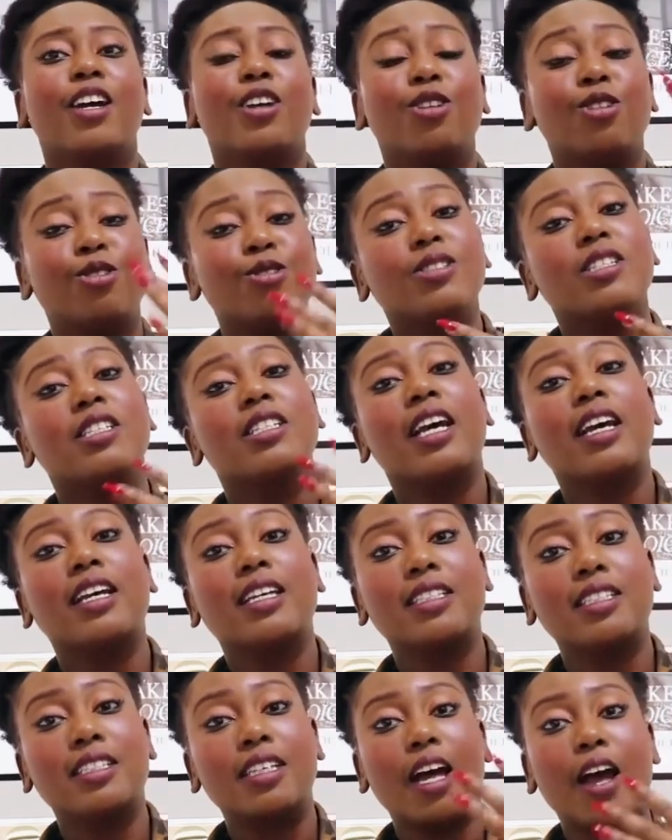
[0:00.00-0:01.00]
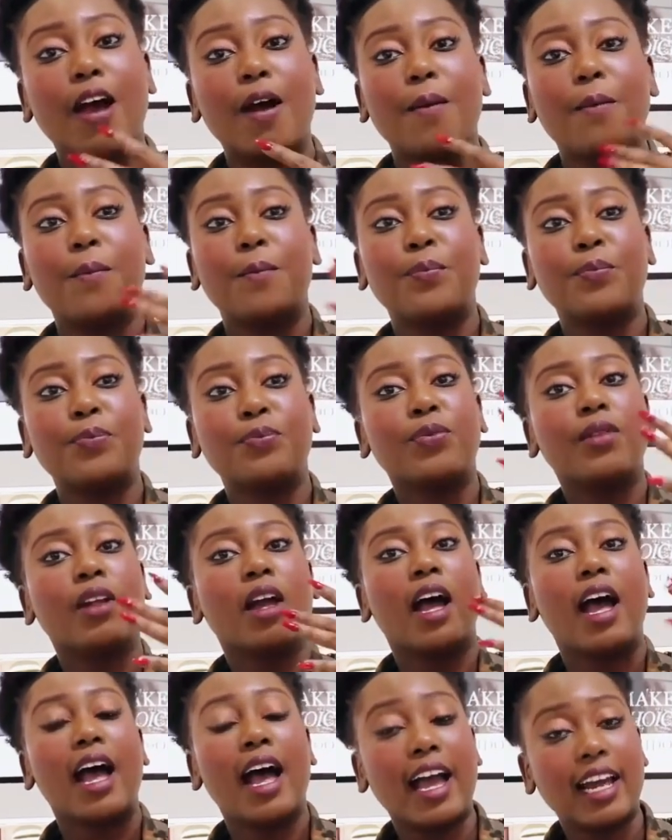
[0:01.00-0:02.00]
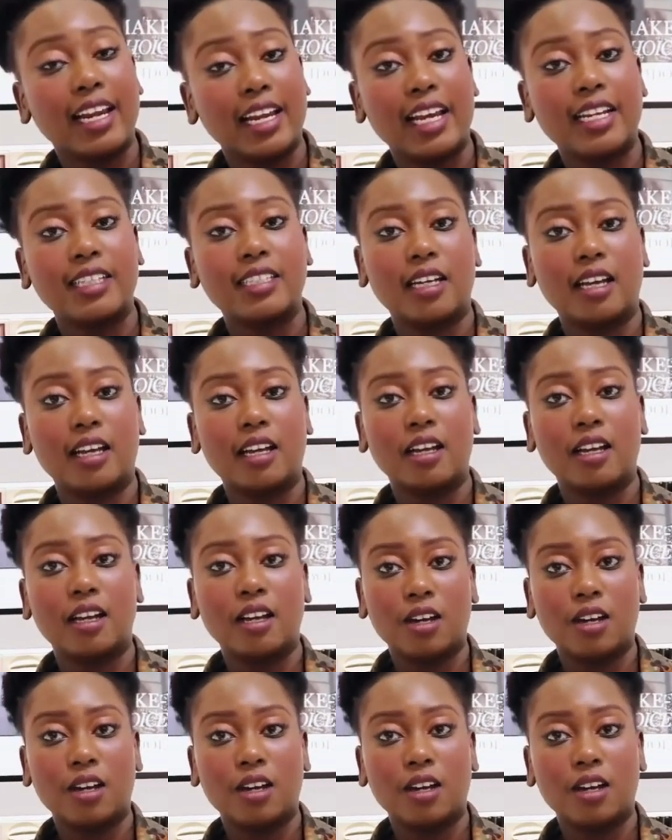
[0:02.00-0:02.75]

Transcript: You use it as a highlighter.